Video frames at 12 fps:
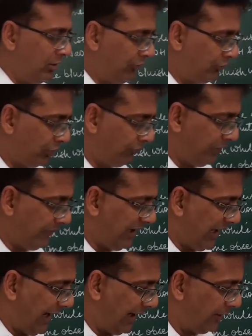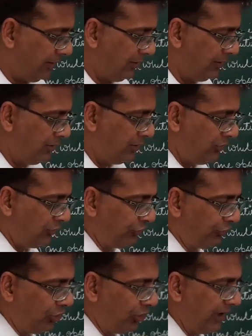So we will add
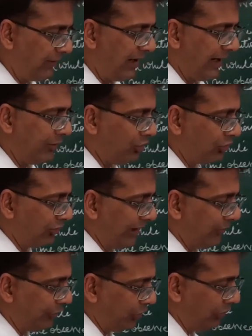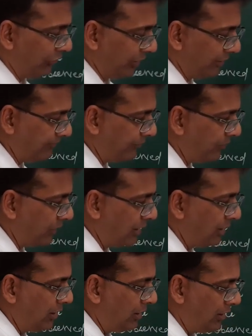sodium hydroxide solution
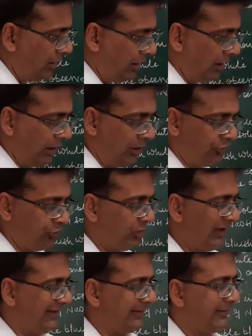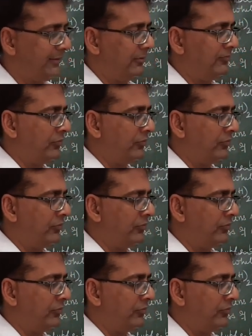into this.